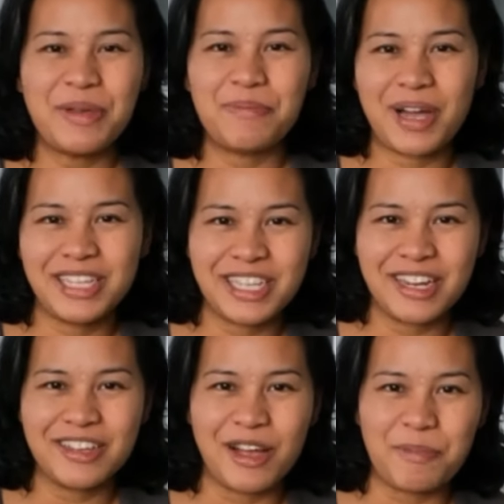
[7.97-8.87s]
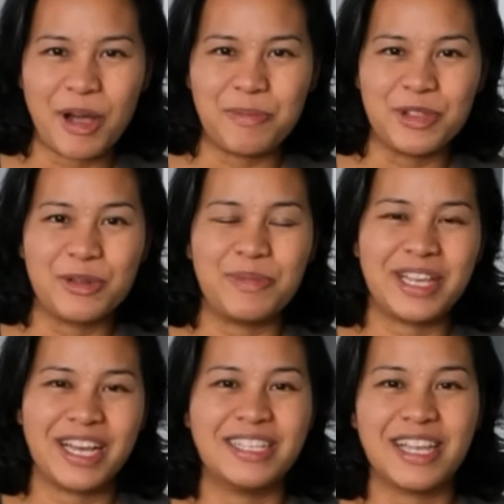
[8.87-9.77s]
my channel got popular
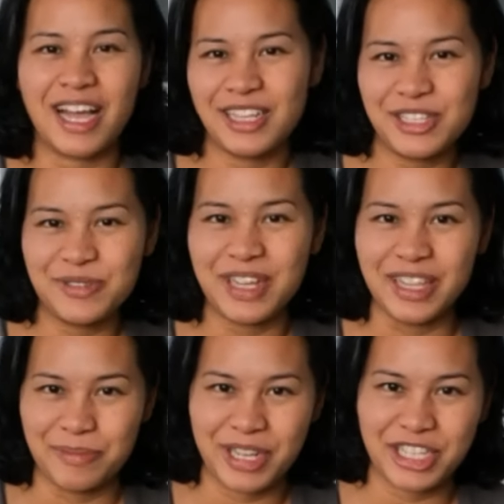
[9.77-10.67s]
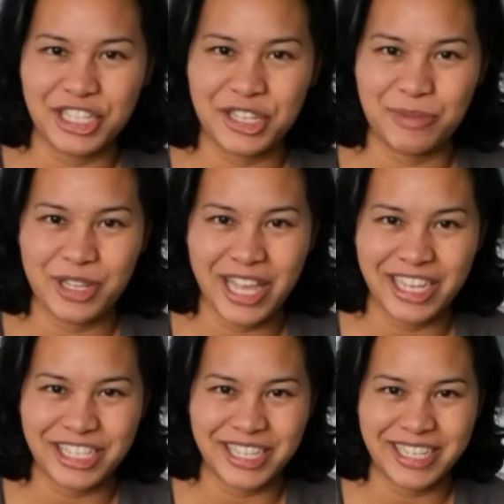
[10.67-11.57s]
because I do Elimination
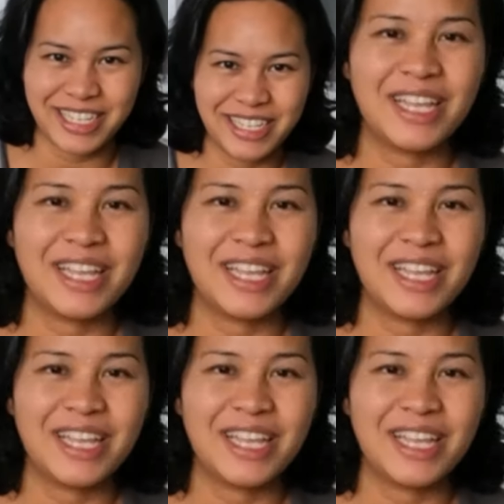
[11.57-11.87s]
Communication.